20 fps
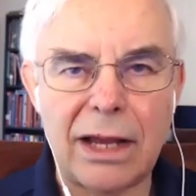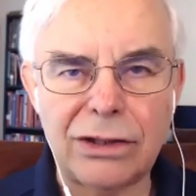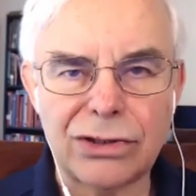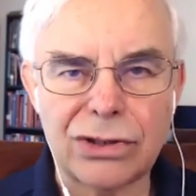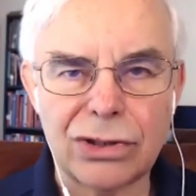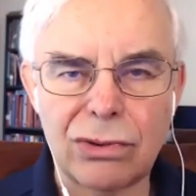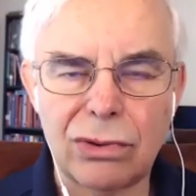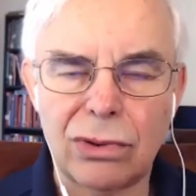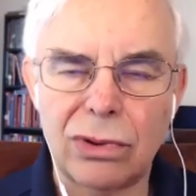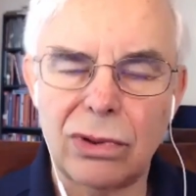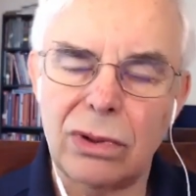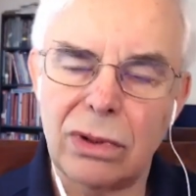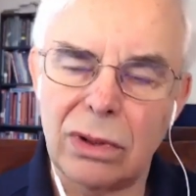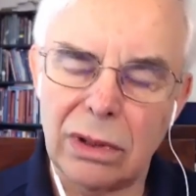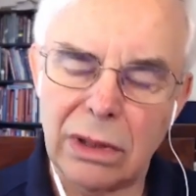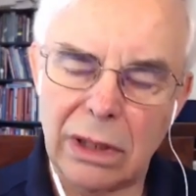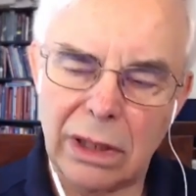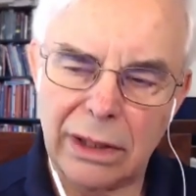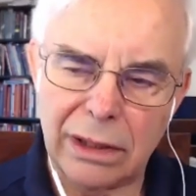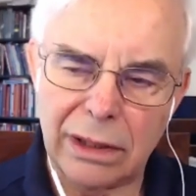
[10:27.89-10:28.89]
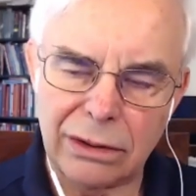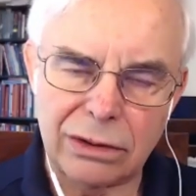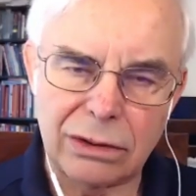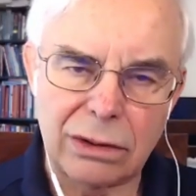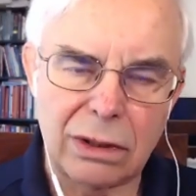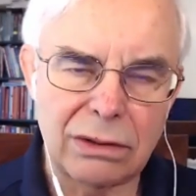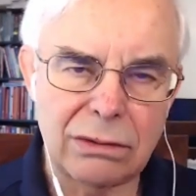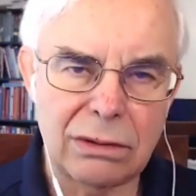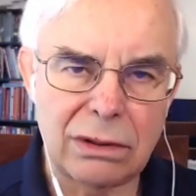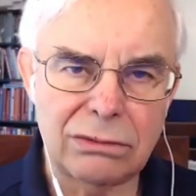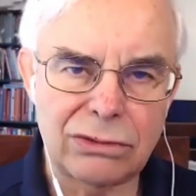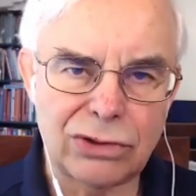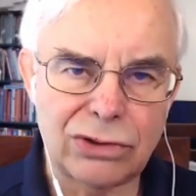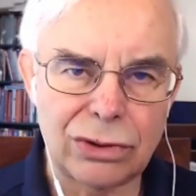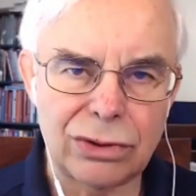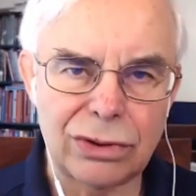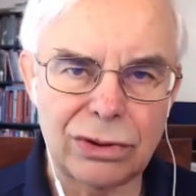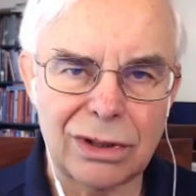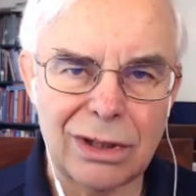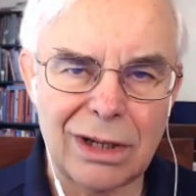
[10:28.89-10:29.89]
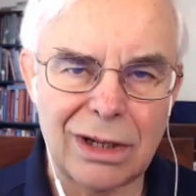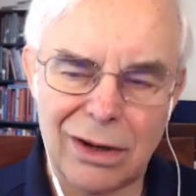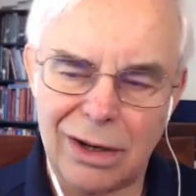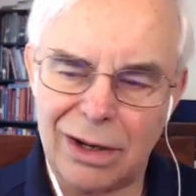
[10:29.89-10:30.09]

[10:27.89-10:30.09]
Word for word: school and junior,